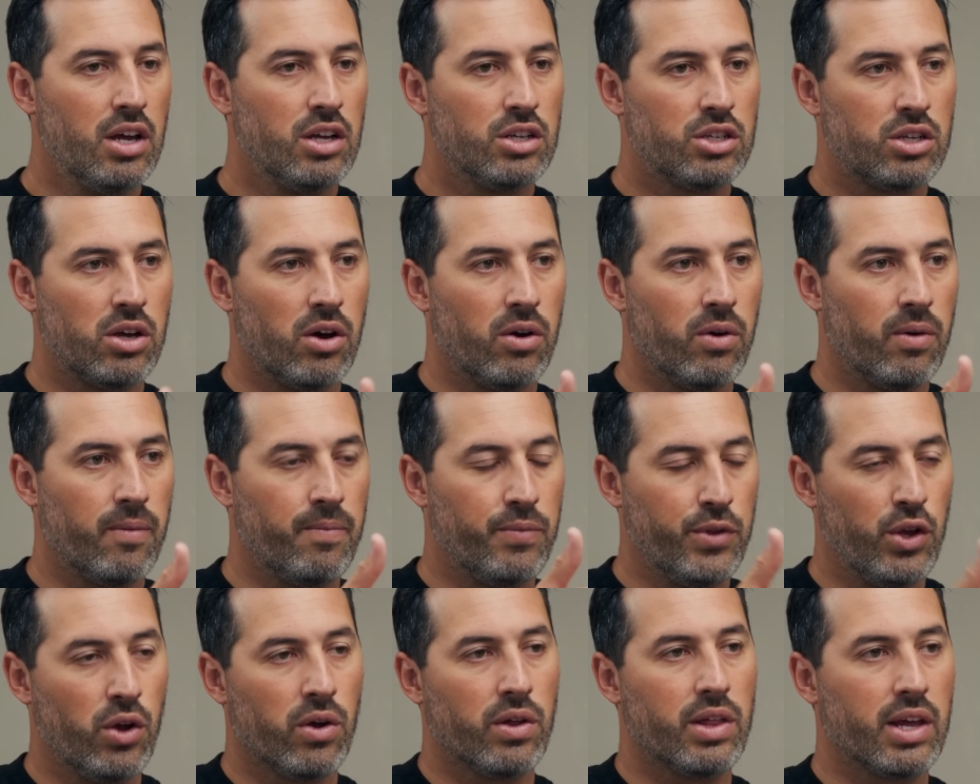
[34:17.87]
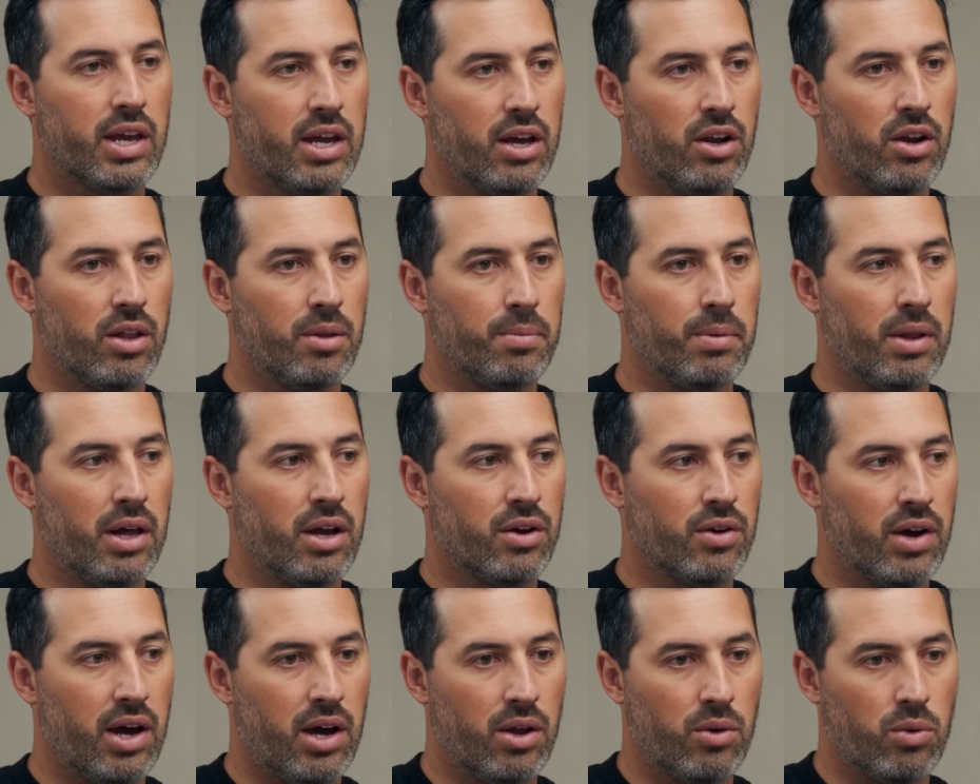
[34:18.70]
So you're the kid on the
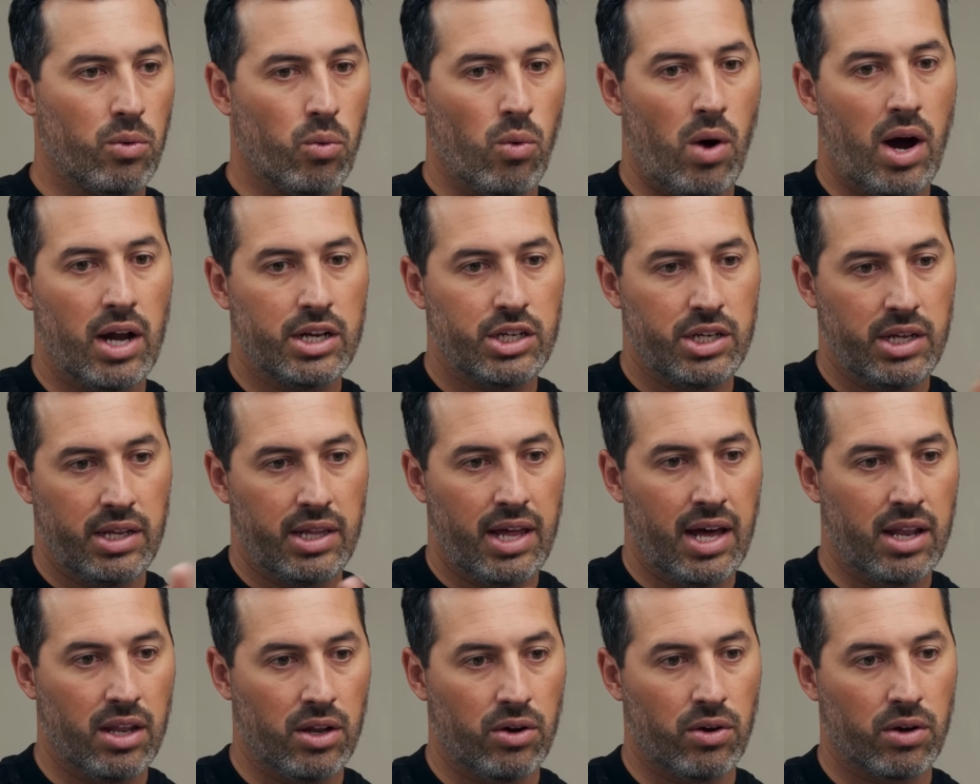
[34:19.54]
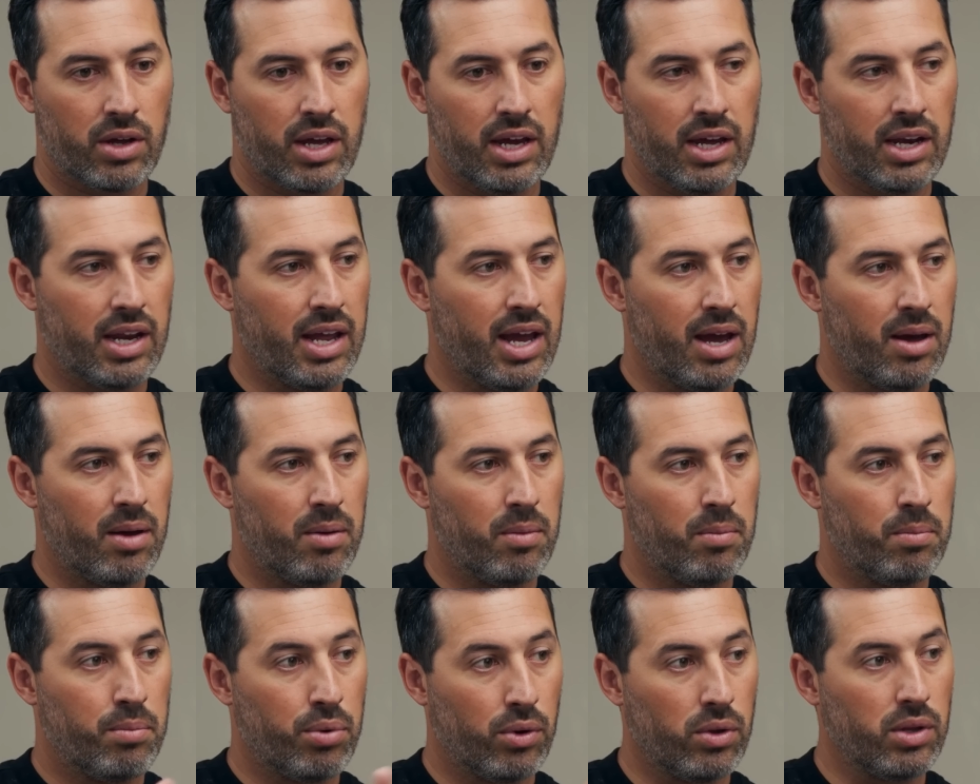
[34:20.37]
playground watching that little kid get
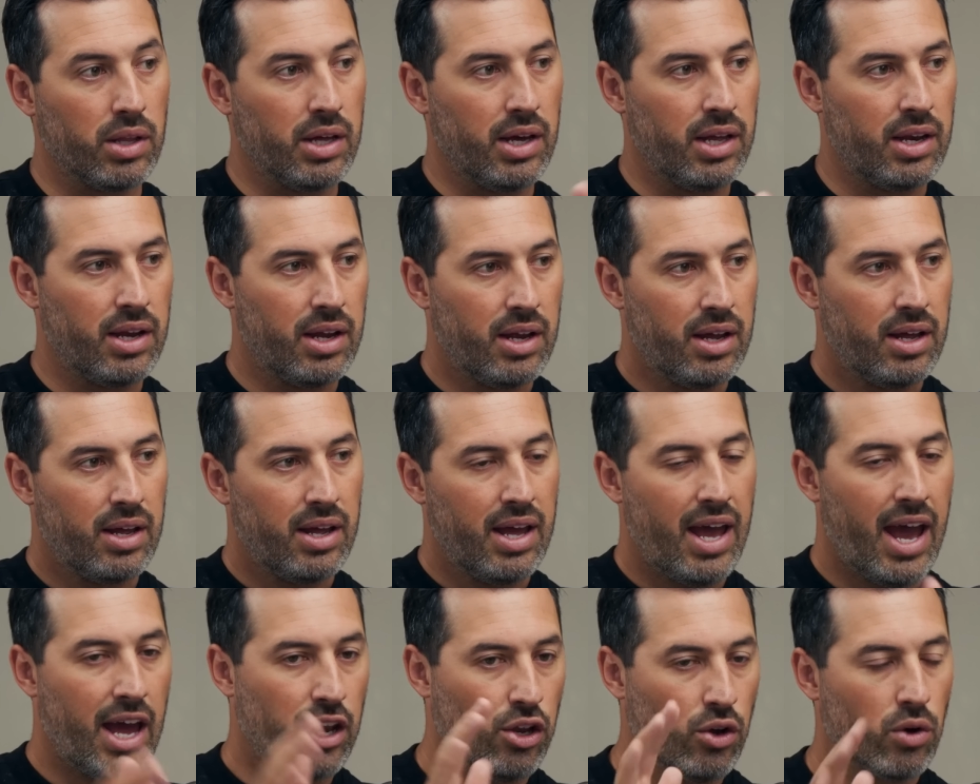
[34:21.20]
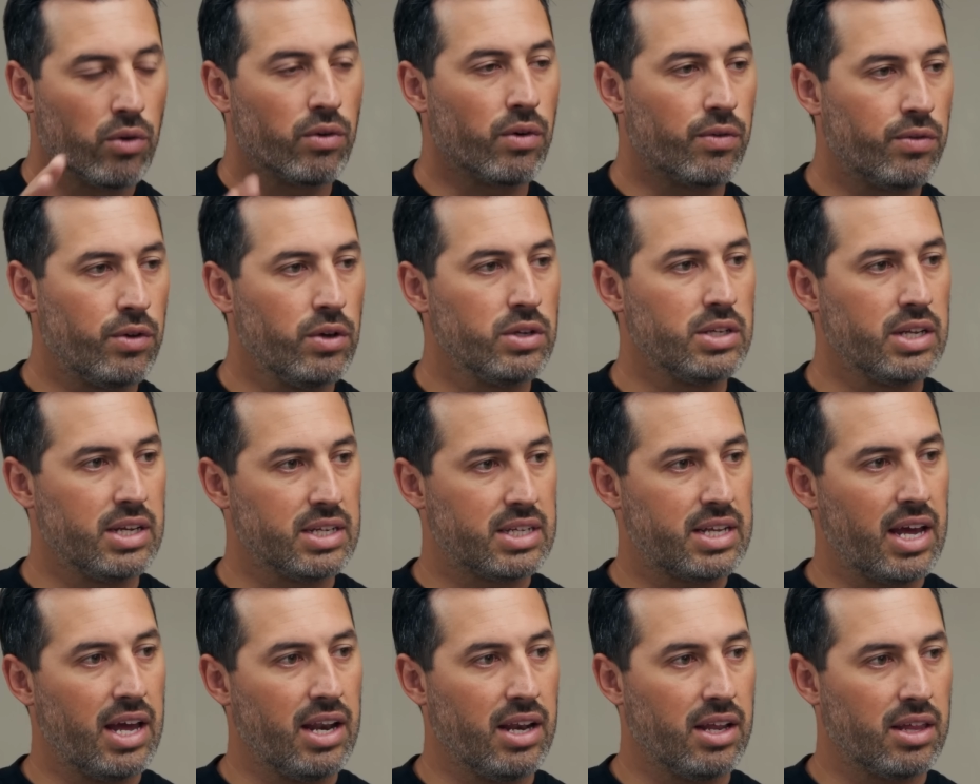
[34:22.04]
bullied, and you're refusing to
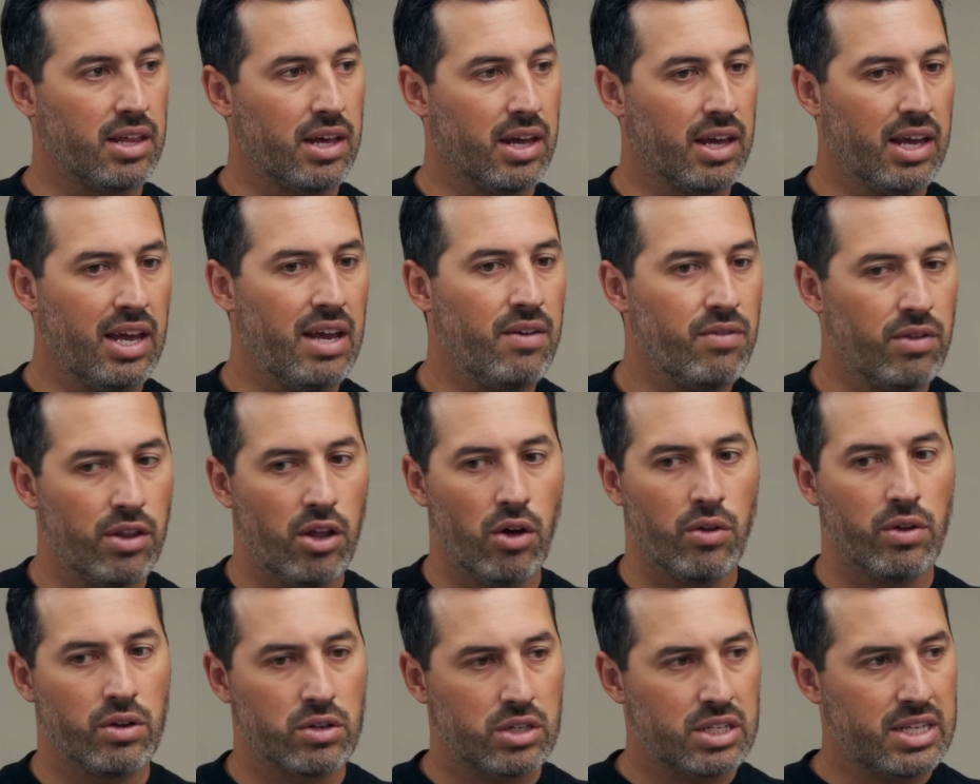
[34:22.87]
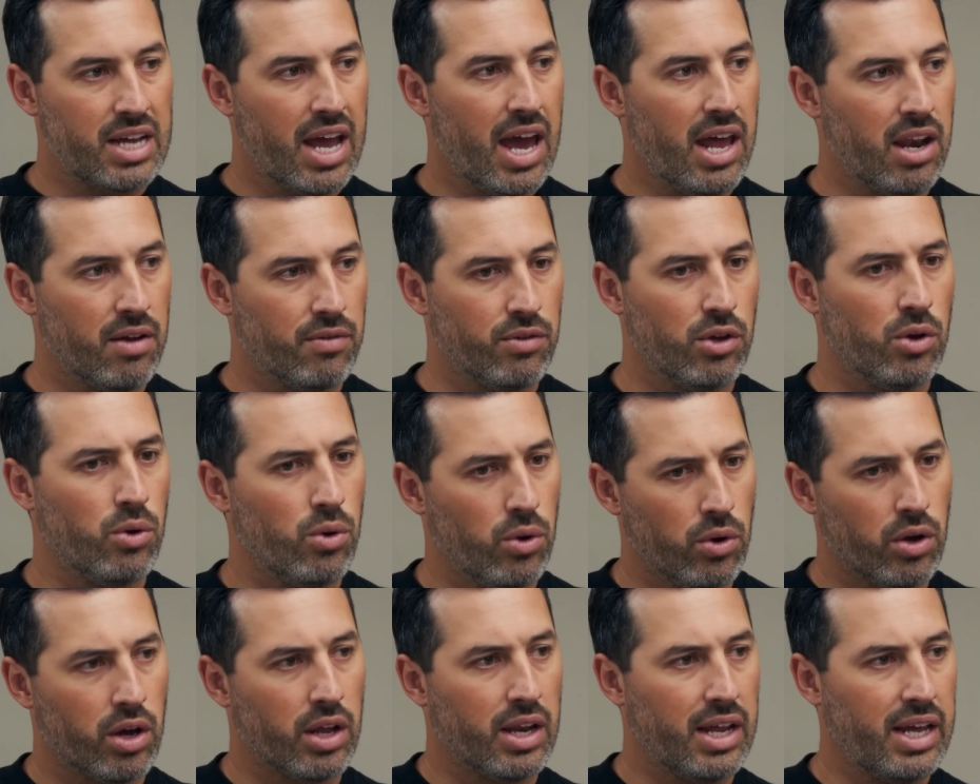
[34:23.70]
say anything, even though there's 10 of you
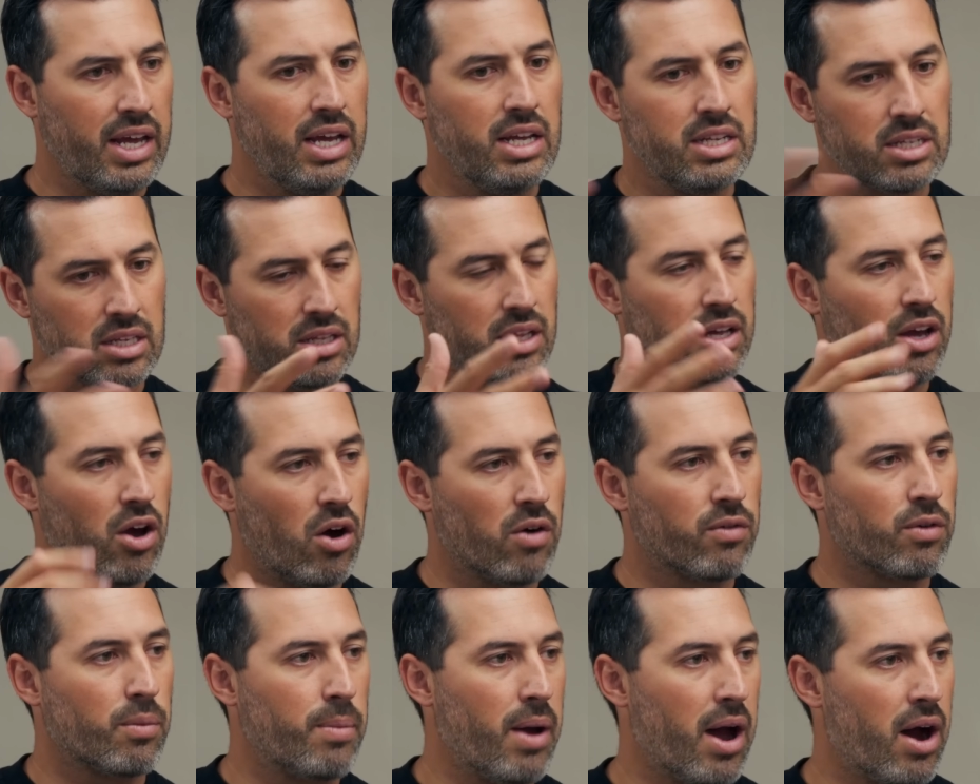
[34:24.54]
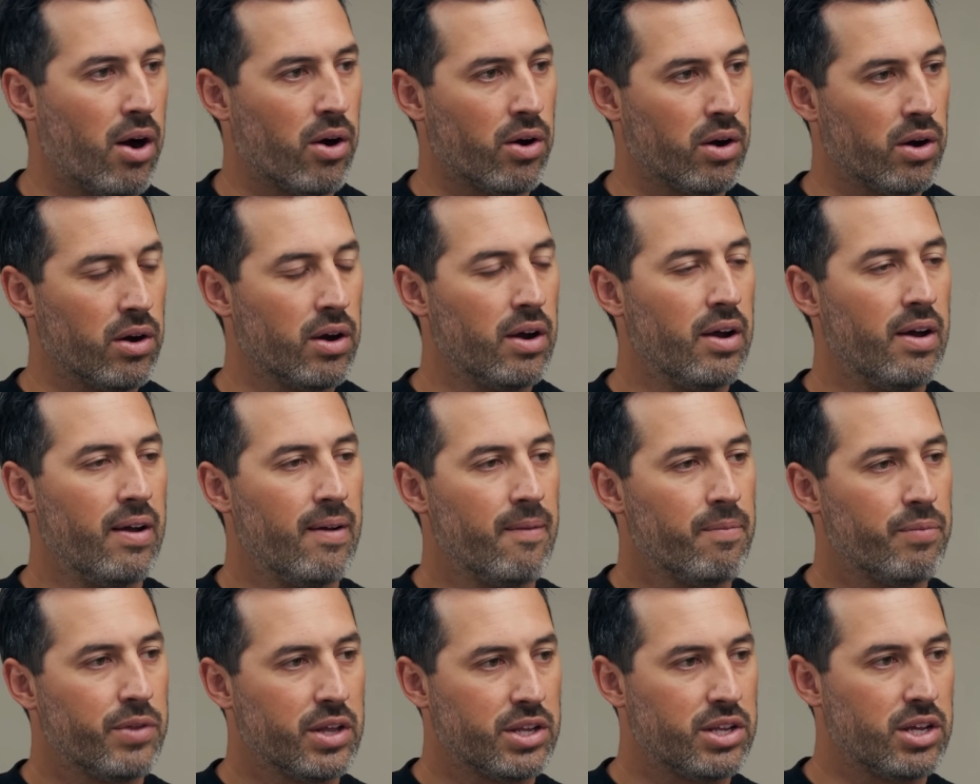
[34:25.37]
who could easily overpower
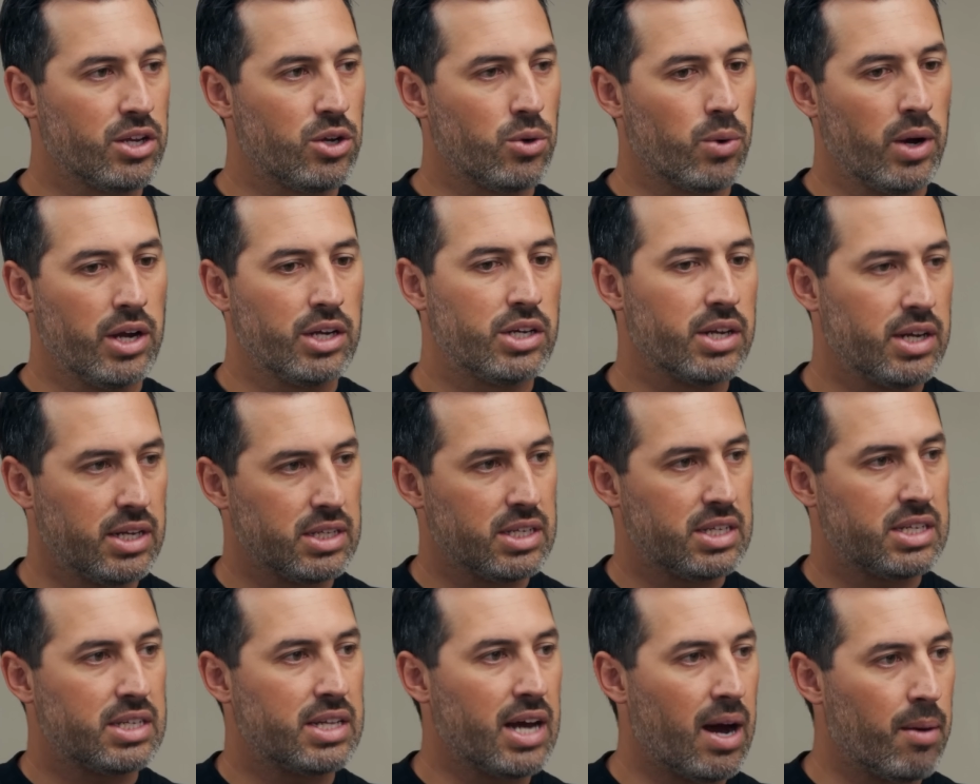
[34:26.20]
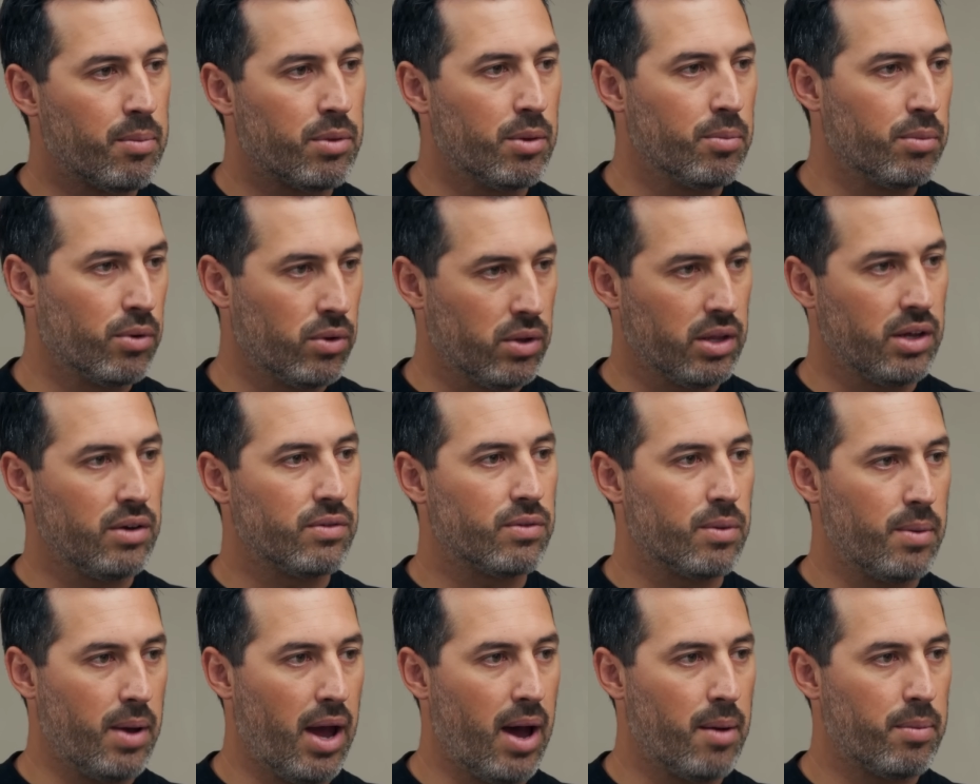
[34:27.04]
the situation and stop the bullying
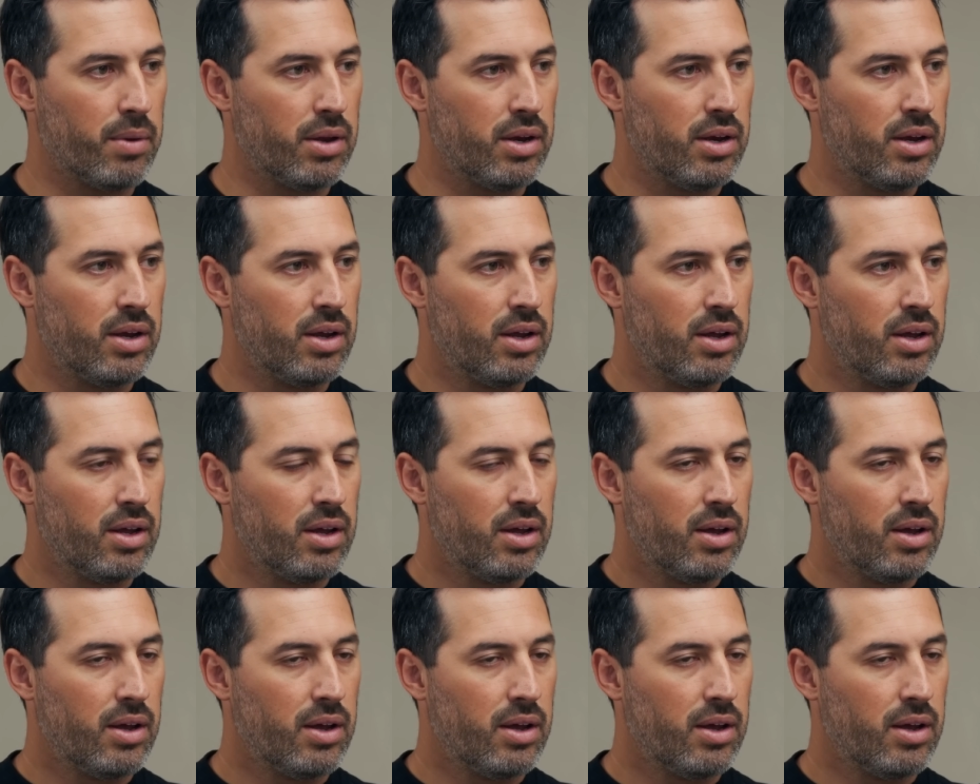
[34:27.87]
from happening.